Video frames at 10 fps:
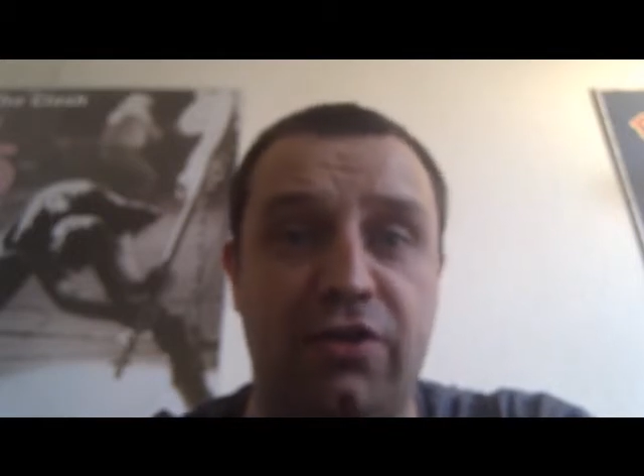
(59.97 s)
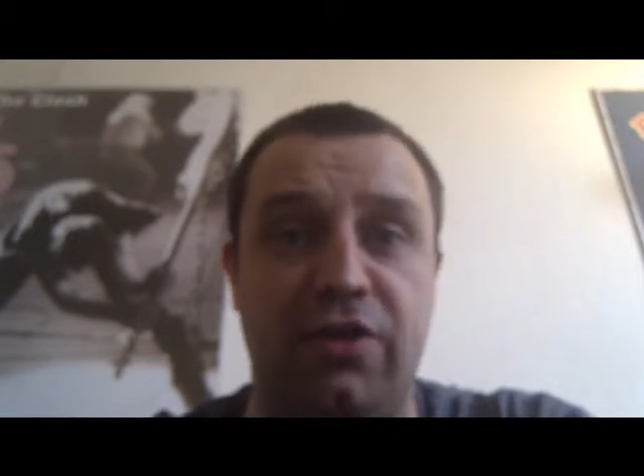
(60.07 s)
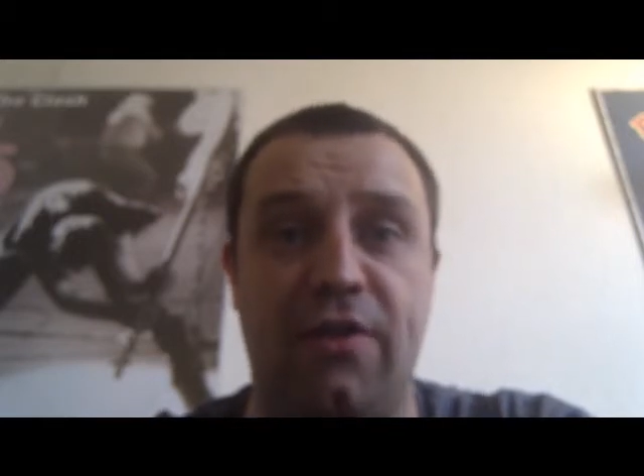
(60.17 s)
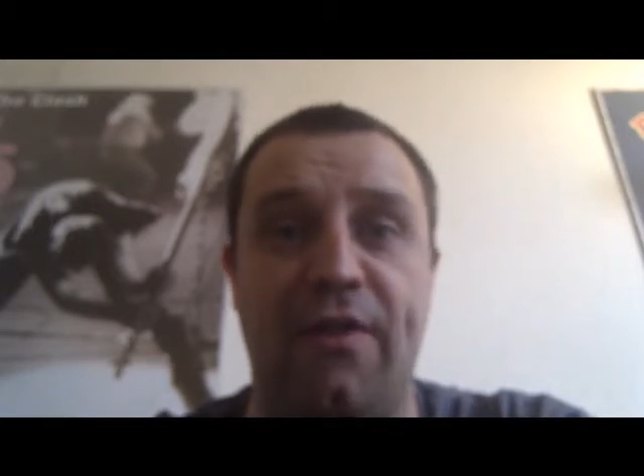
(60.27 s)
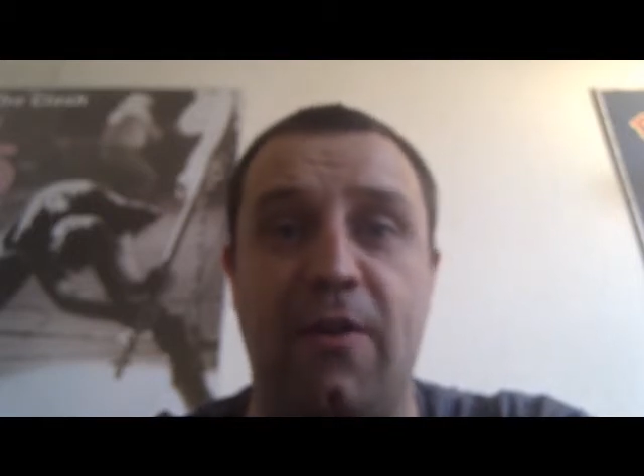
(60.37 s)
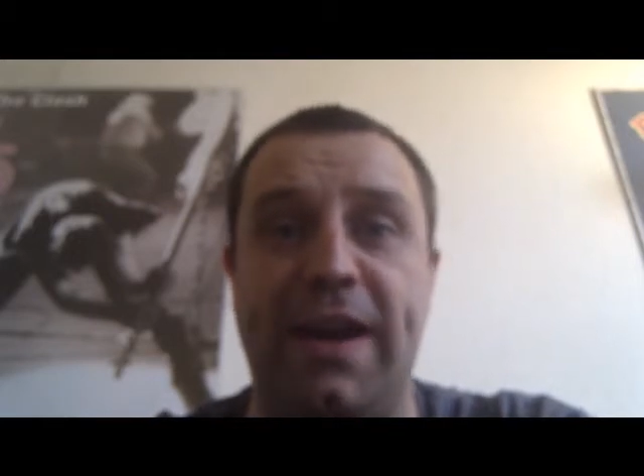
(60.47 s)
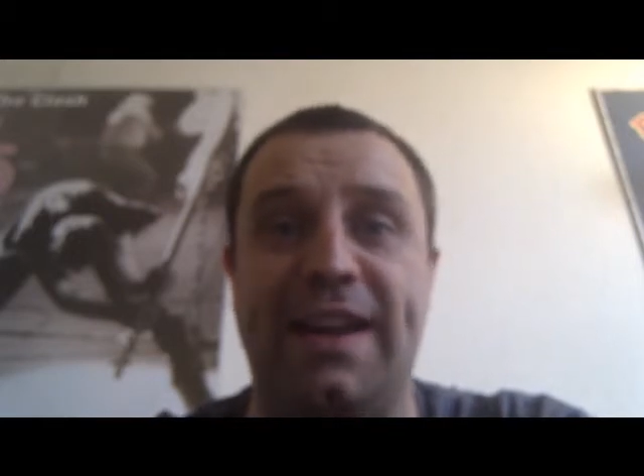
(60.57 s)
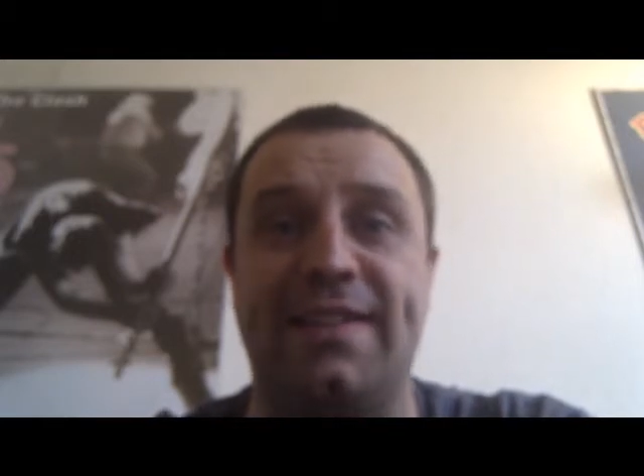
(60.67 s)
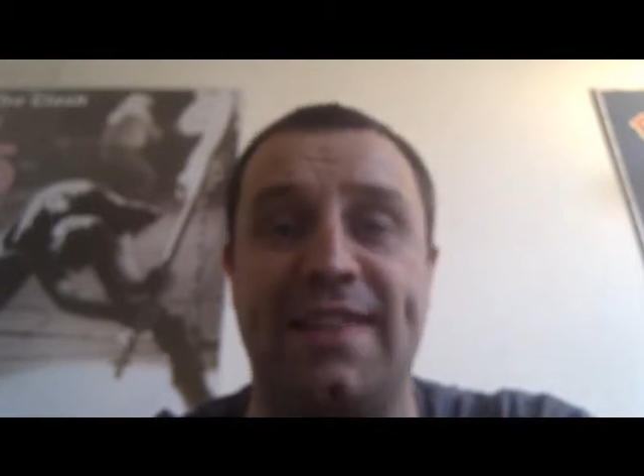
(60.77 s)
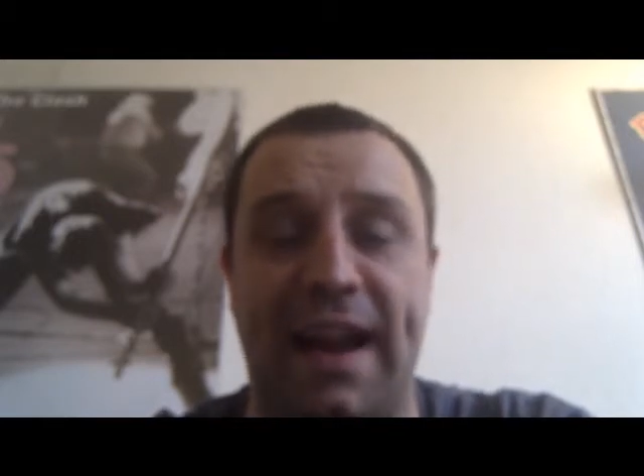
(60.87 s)
to very
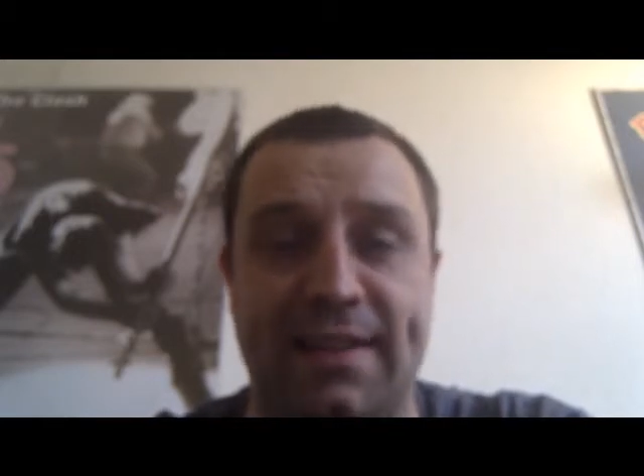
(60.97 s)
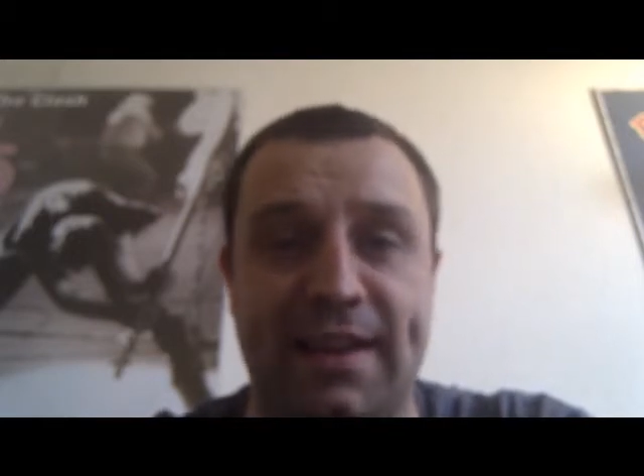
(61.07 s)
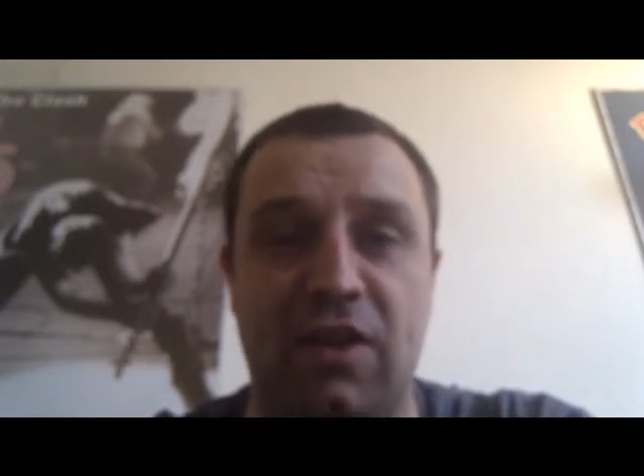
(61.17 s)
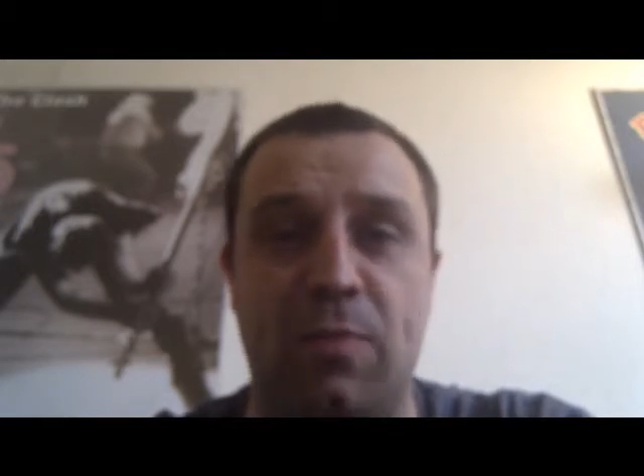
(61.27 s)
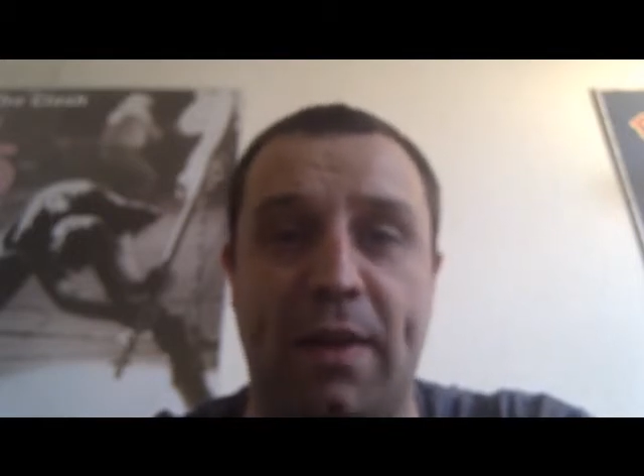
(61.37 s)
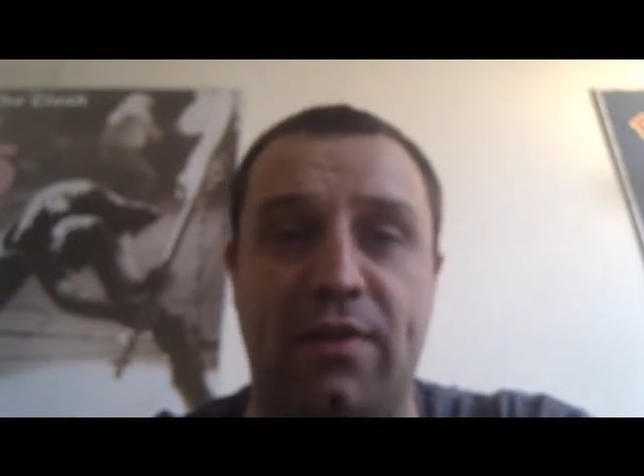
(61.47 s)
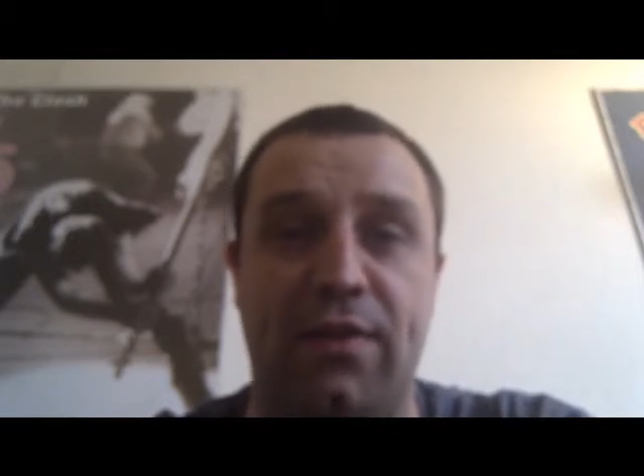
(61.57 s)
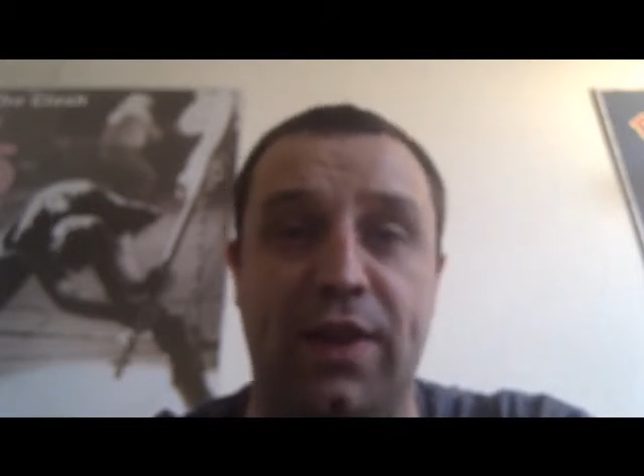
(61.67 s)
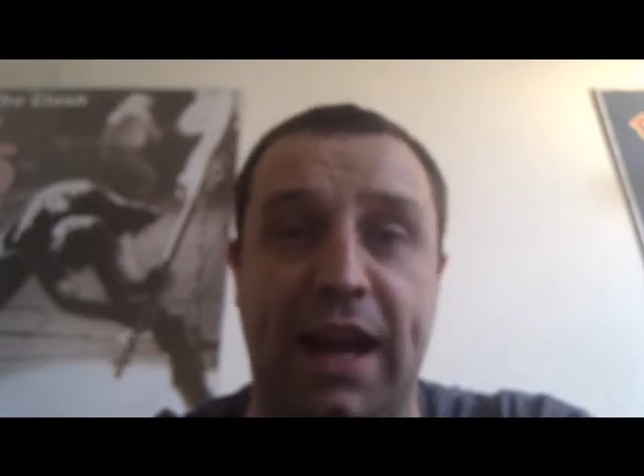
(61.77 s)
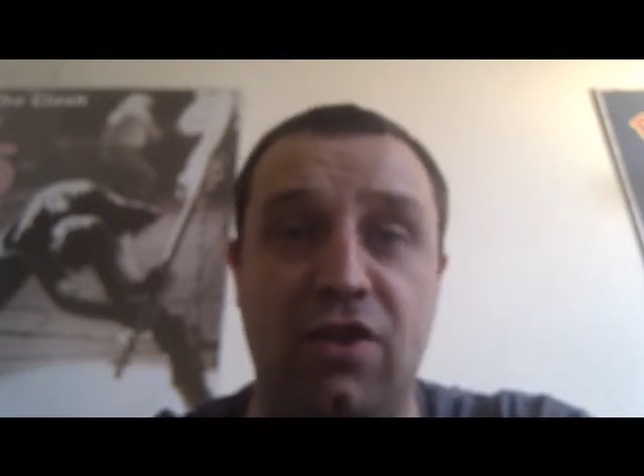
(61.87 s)
exacting
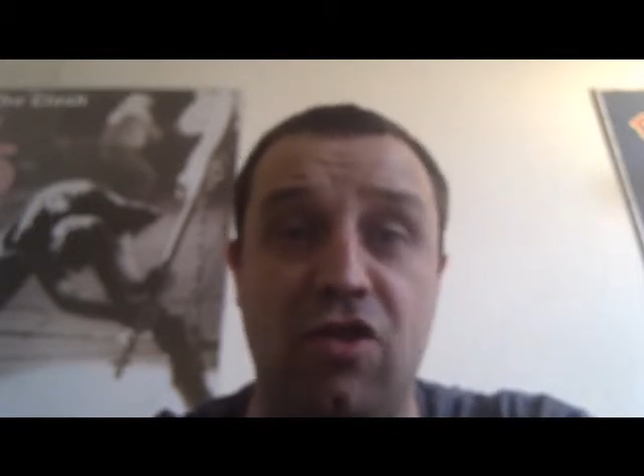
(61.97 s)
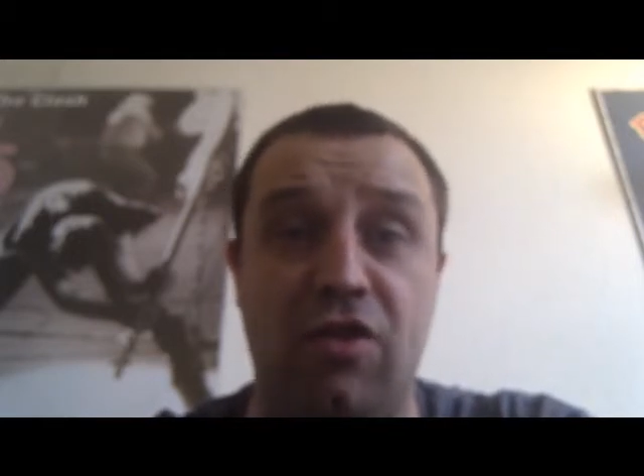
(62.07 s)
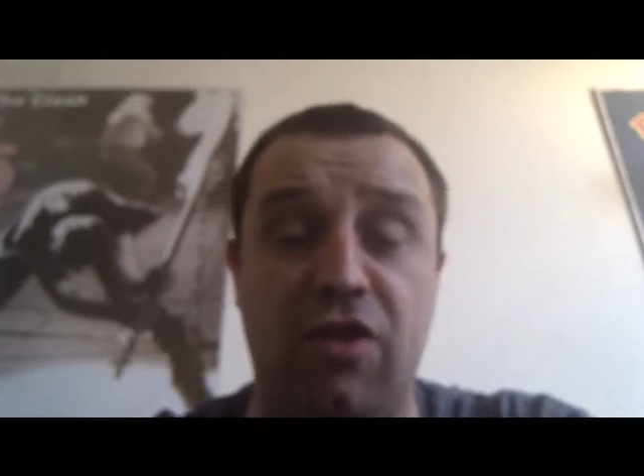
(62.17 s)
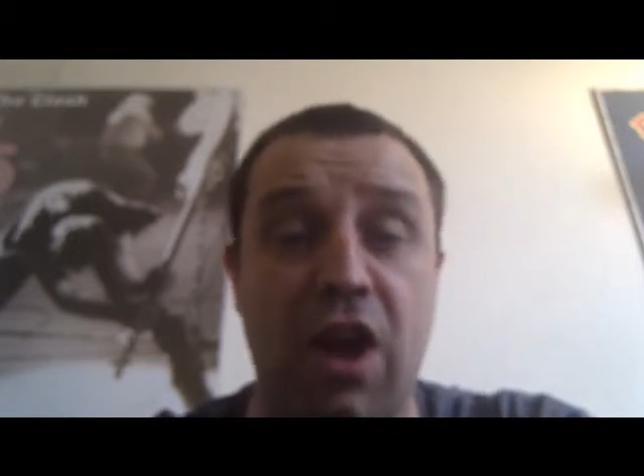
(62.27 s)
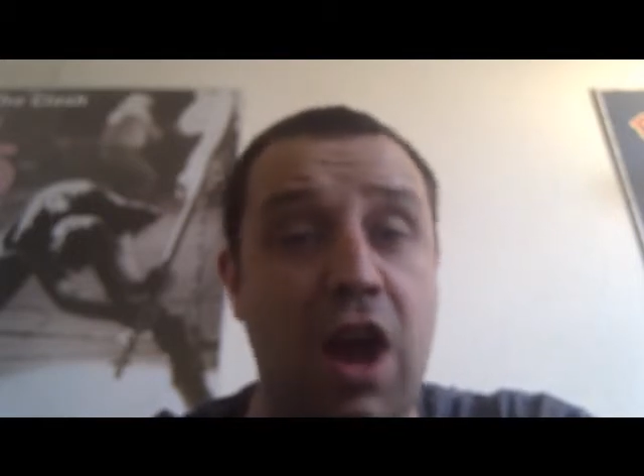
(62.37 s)
specifications,